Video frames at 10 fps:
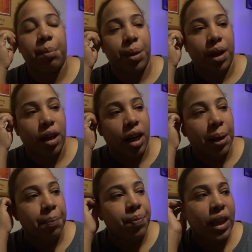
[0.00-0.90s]
But
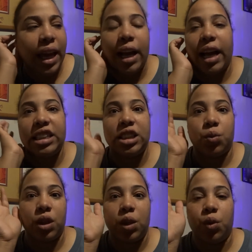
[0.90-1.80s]
yeah, I just
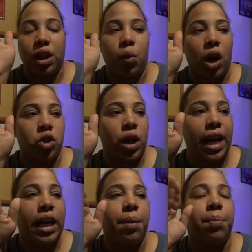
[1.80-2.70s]
really watch what I
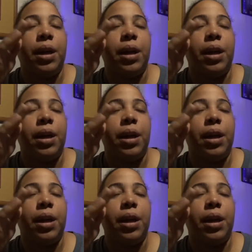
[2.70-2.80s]
eat.